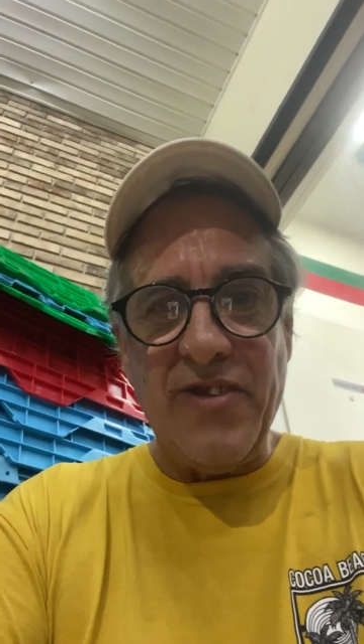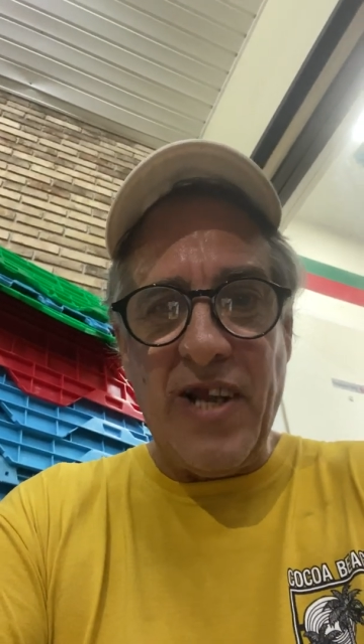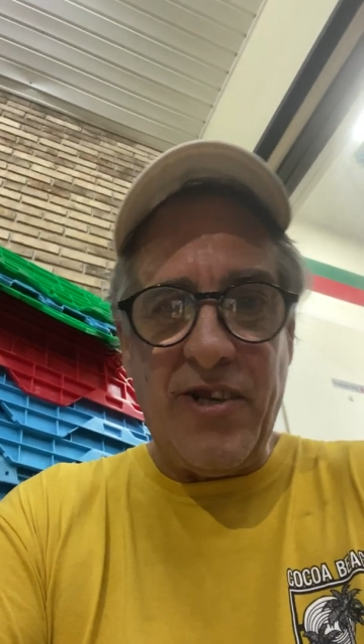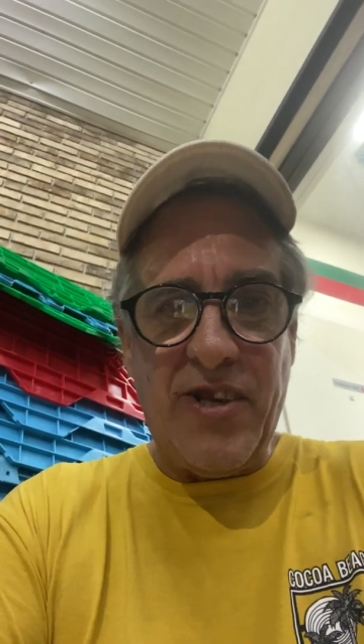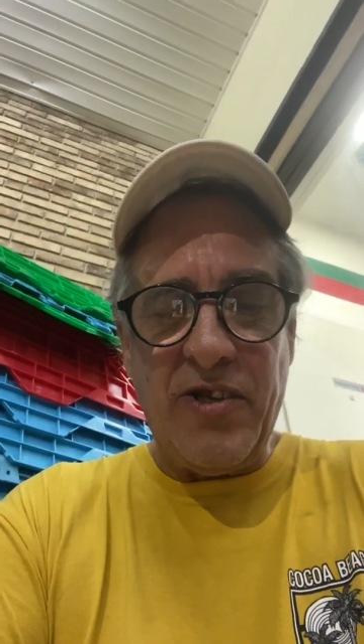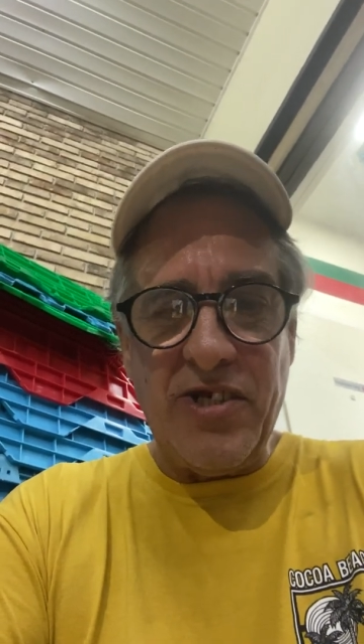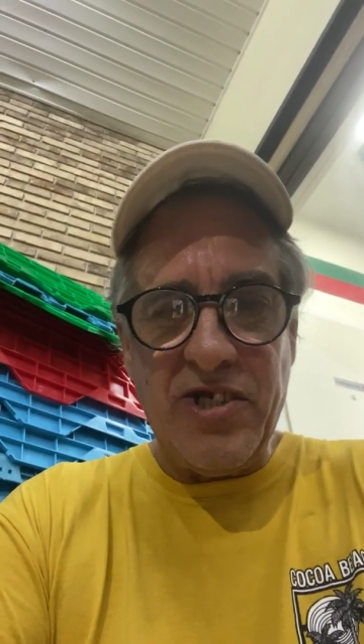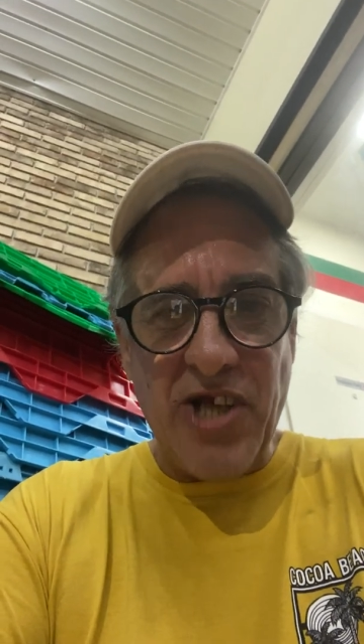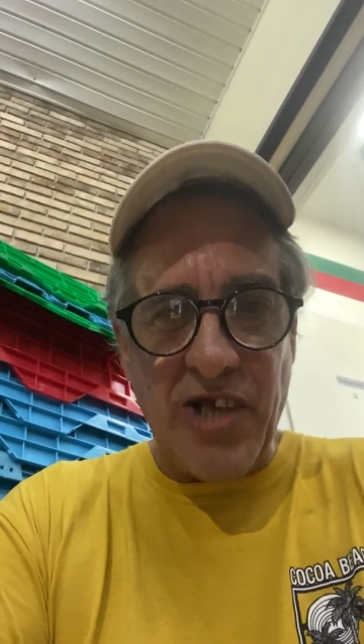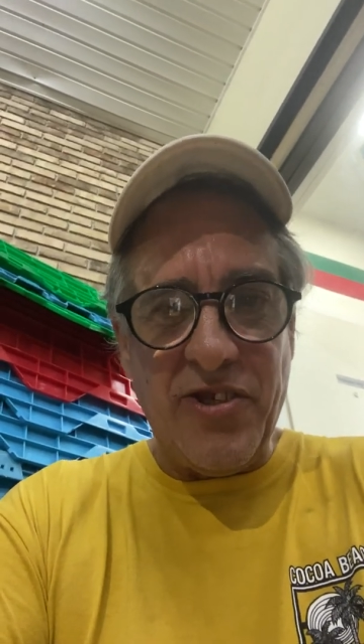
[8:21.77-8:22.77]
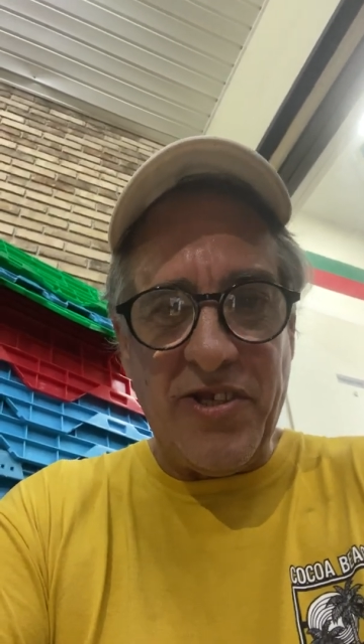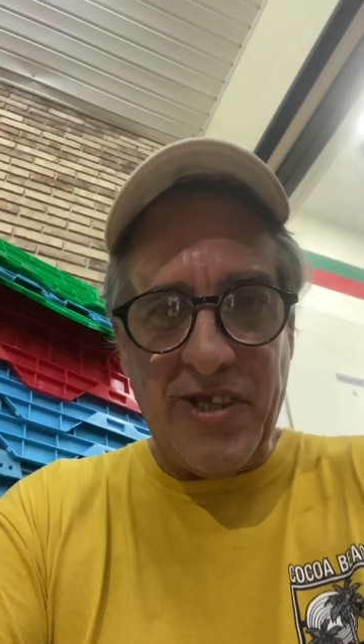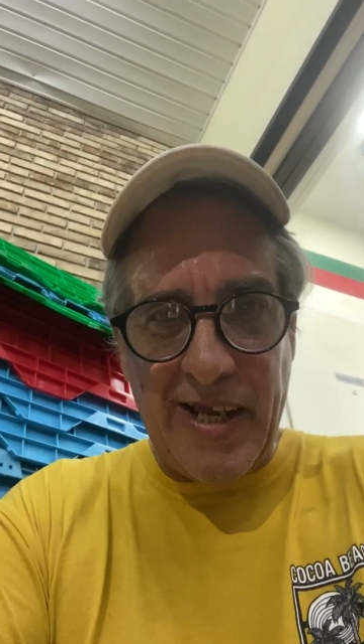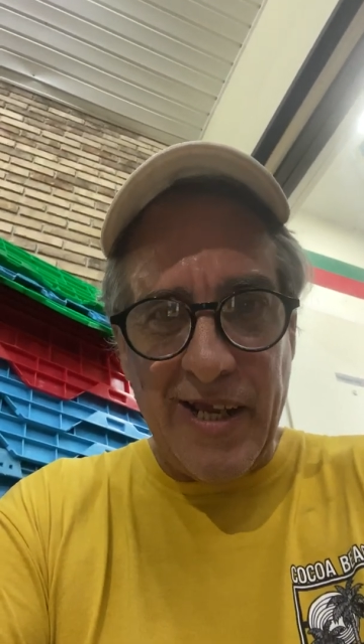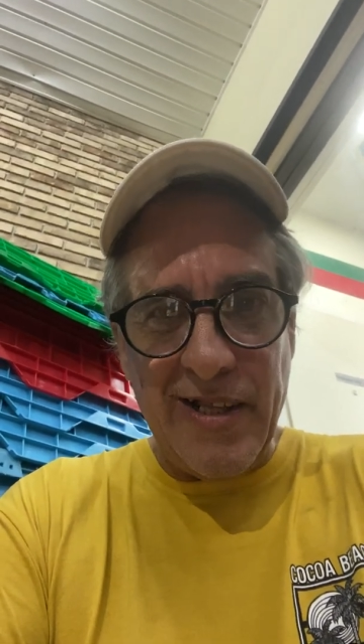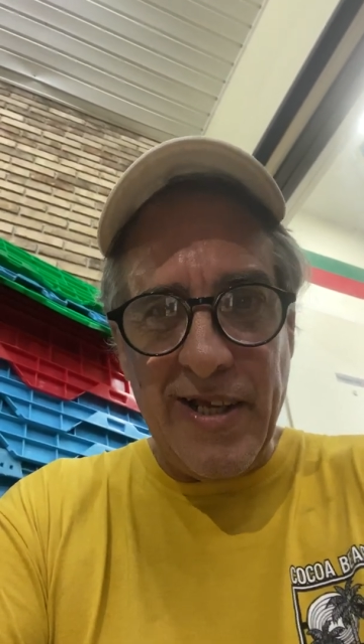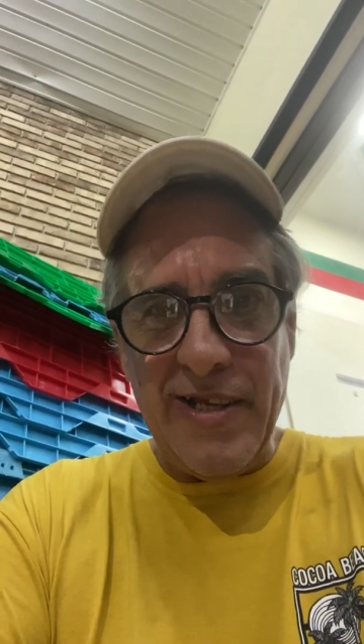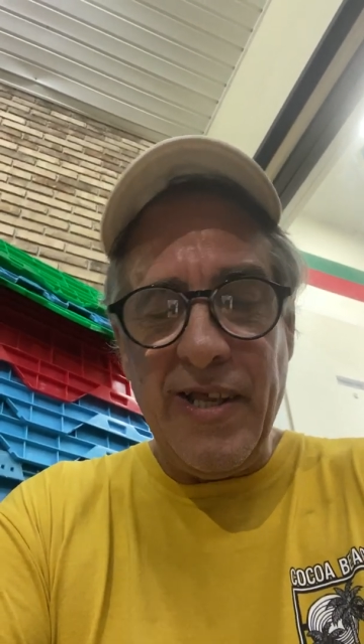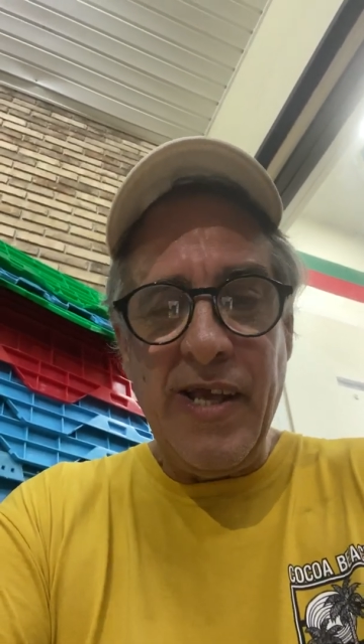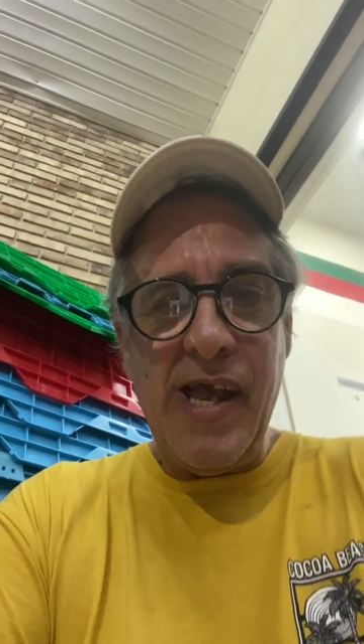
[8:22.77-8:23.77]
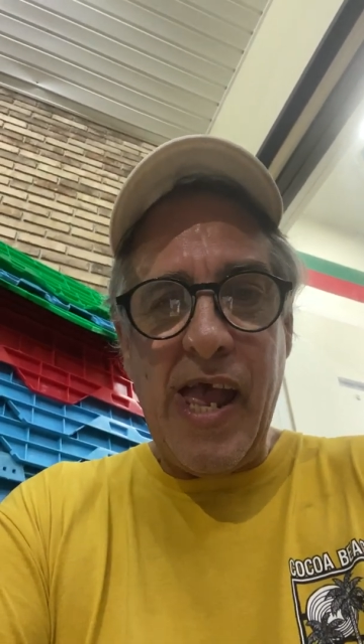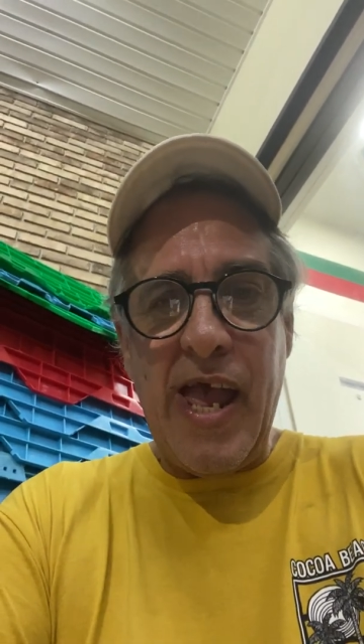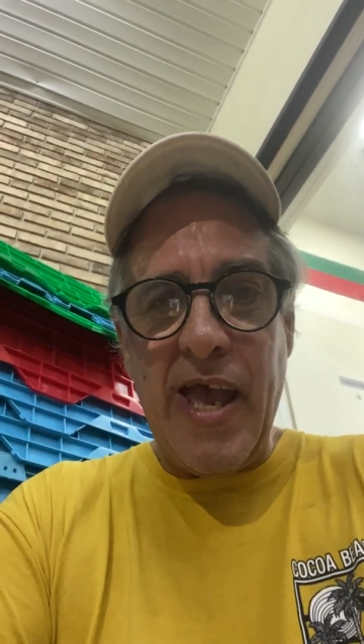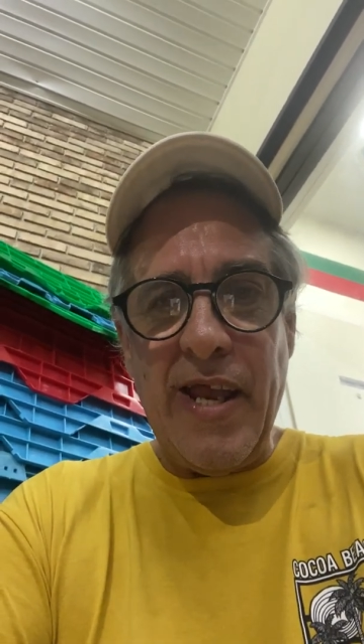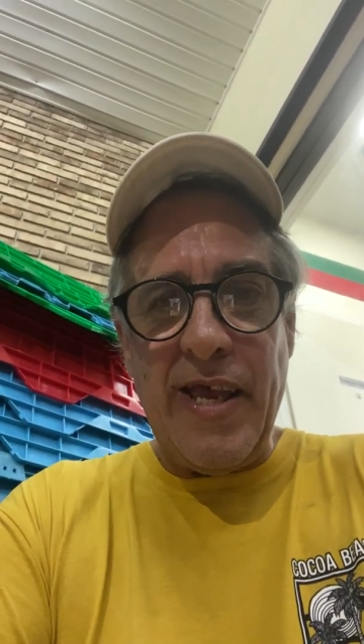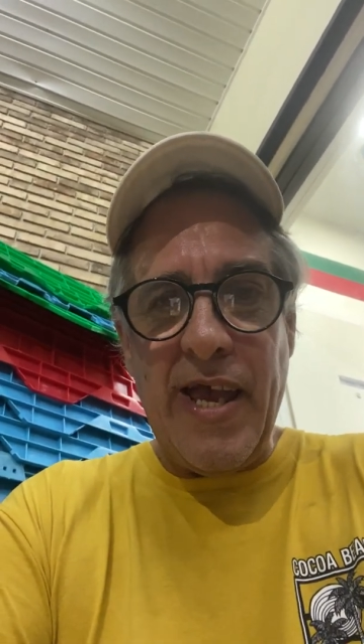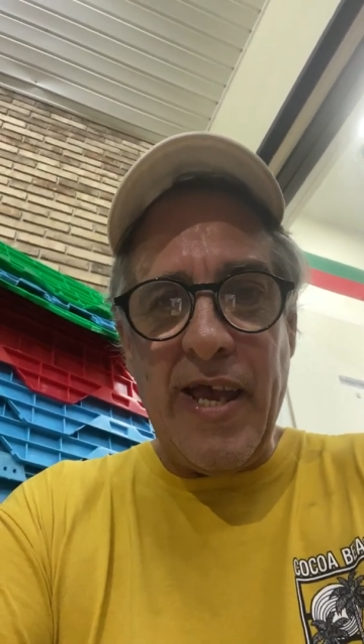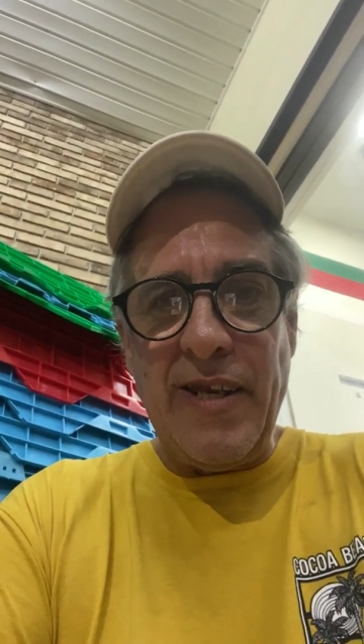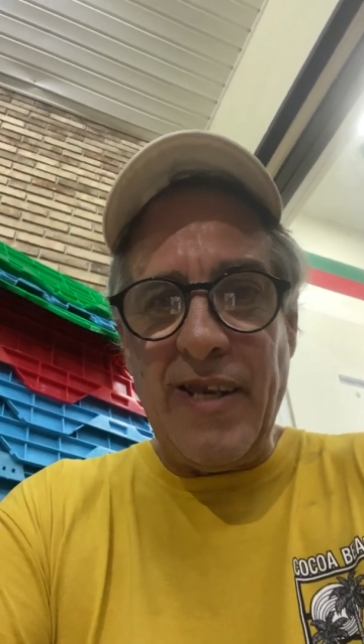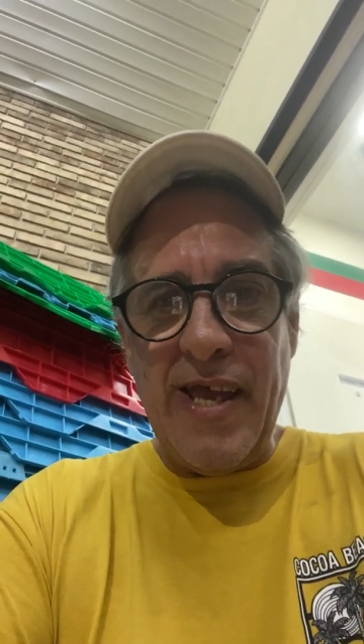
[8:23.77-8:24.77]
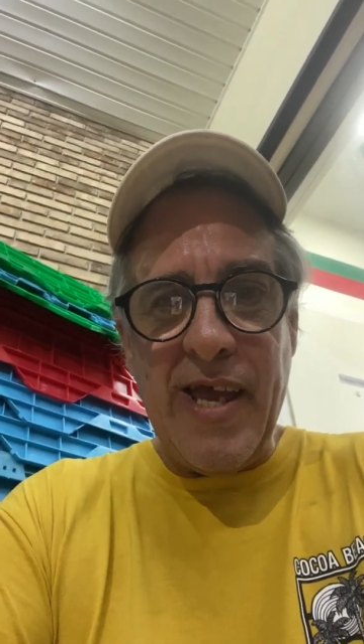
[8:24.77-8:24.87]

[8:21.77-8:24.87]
and I take shots of tequila, and